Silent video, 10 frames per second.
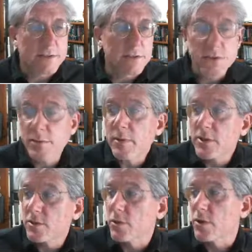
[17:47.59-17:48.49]
So sometimes
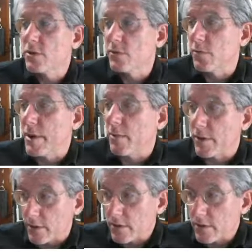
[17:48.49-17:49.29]
it's really useful to be able to